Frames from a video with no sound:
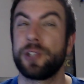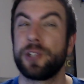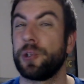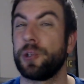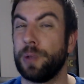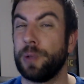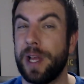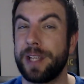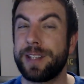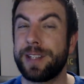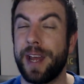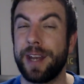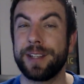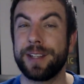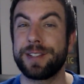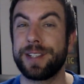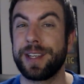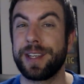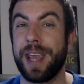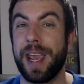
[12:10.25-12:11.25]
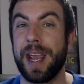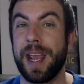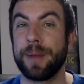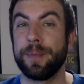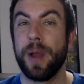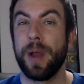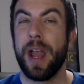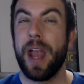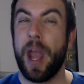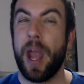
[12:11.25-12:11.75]
So let's head into
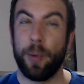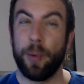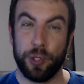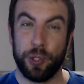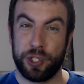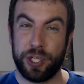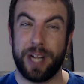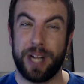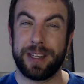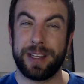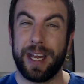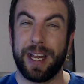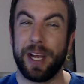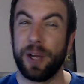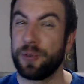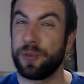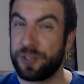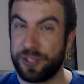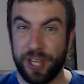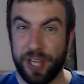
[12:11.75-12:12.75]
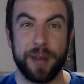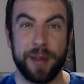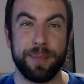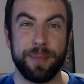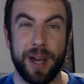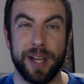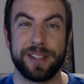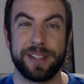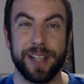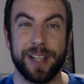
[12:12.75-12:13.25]
game and we'll check that out
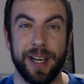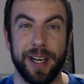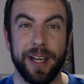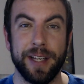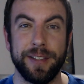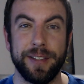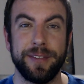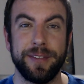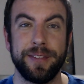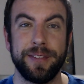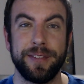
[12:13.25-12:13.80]
side by side.